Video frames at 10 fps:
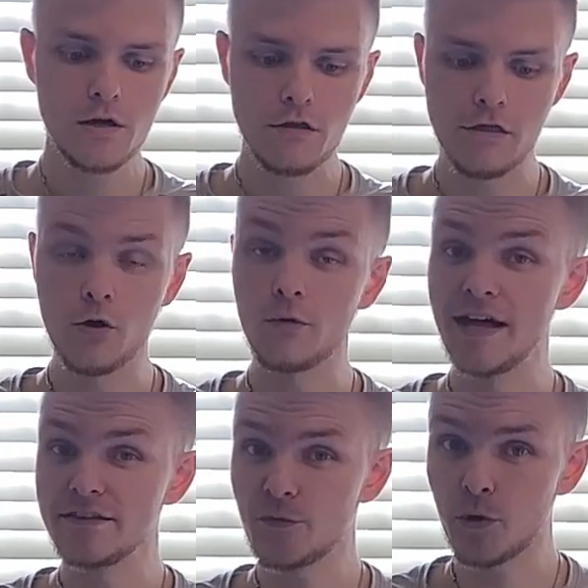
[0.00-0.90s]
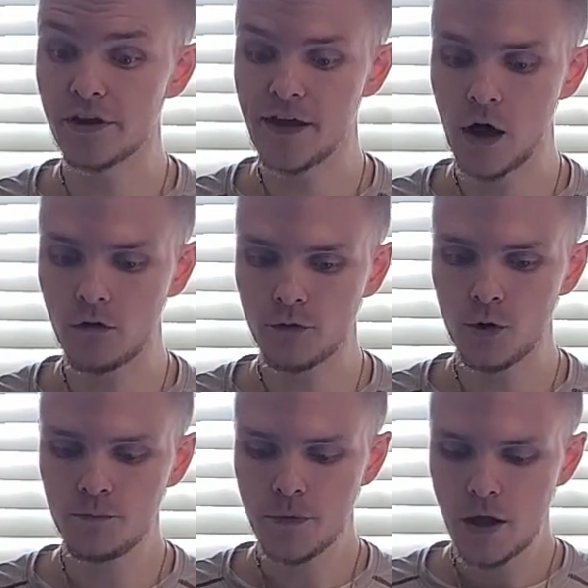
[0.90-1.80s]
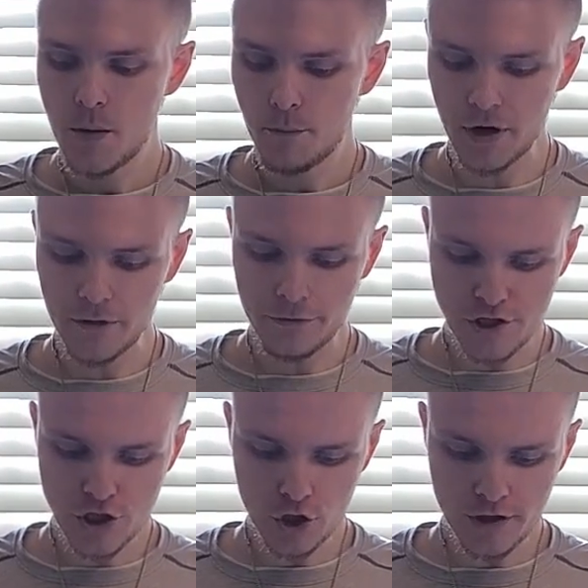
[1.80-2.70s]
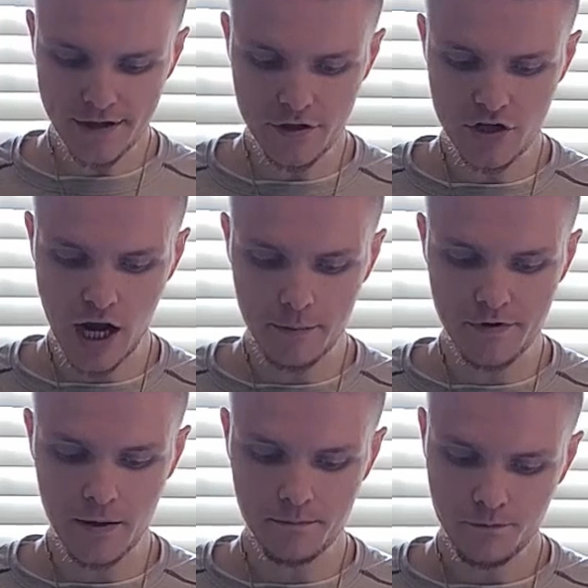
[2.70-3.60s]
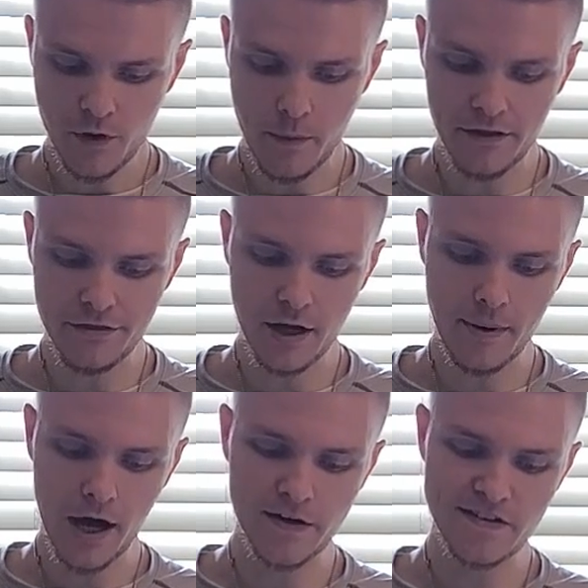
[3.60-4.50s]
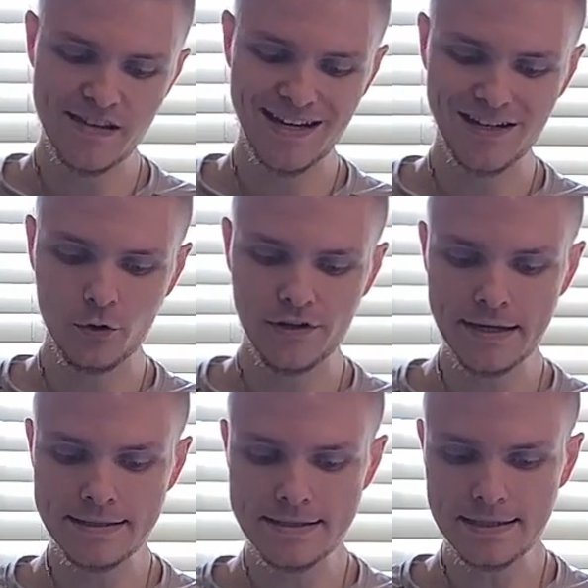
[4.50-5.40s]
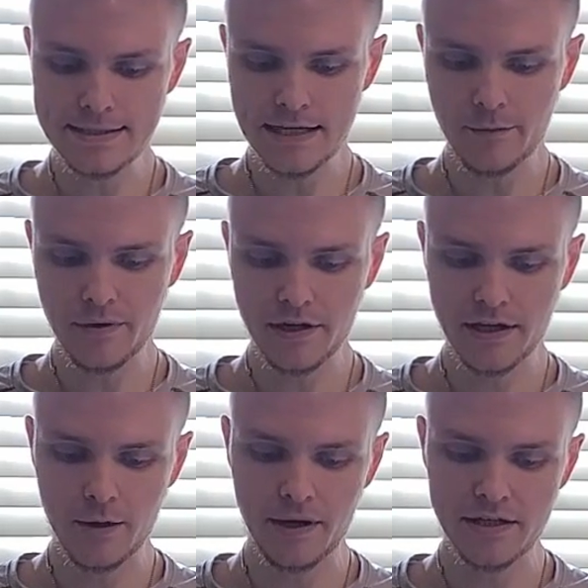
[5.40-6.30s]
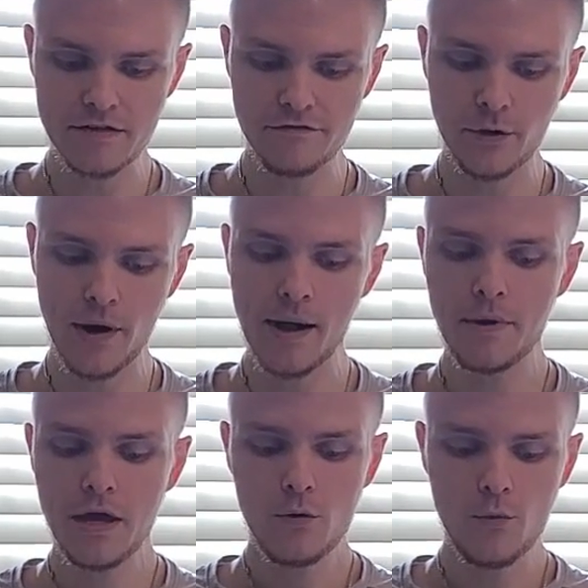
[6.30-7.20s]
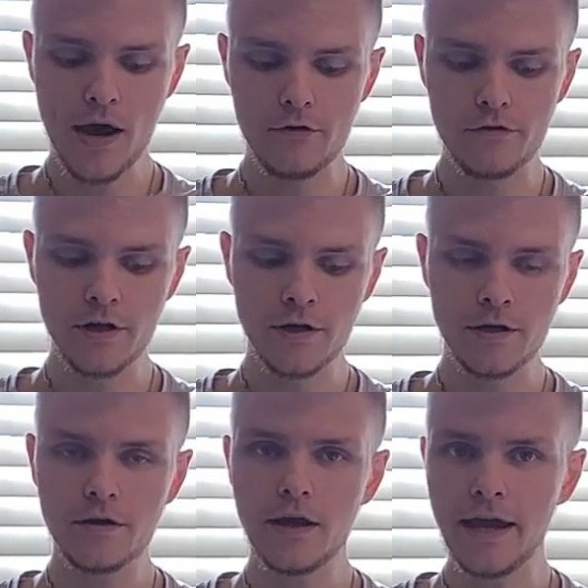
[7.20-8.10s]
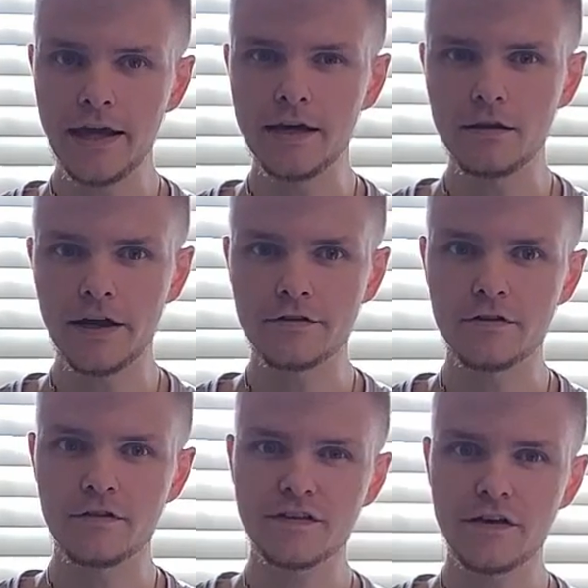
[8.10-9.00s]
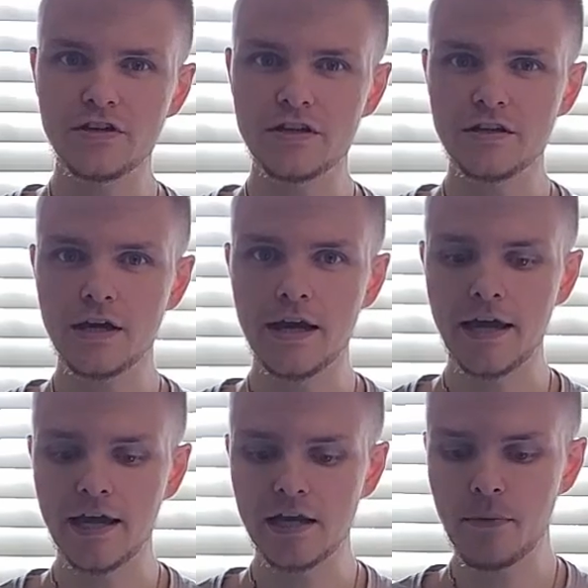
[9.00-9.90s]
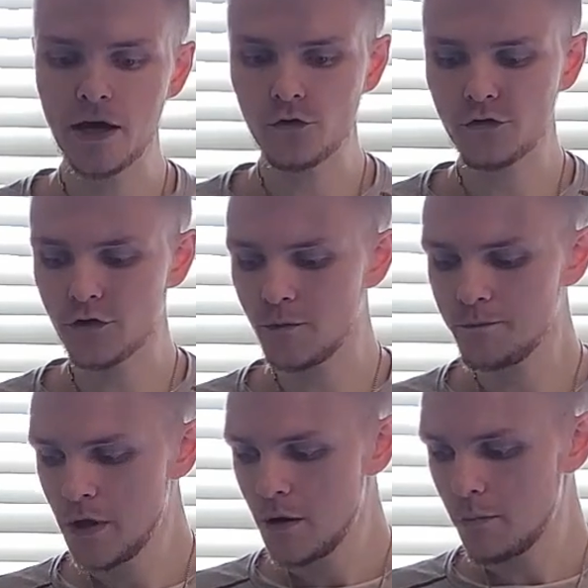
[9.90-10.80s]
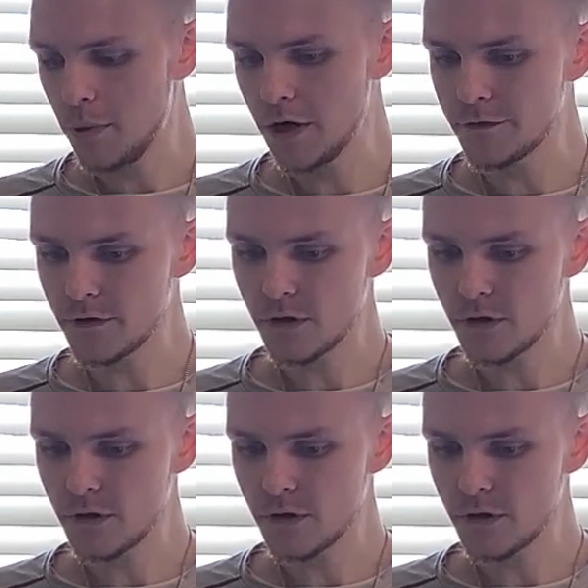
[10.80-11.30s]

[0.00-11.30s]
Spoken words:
though that's pretty doubtful. But this should get the job done. The main thing about it is that it only has 6 gigabytes of VRAM rather than 8 like the 70 and 80 models do. But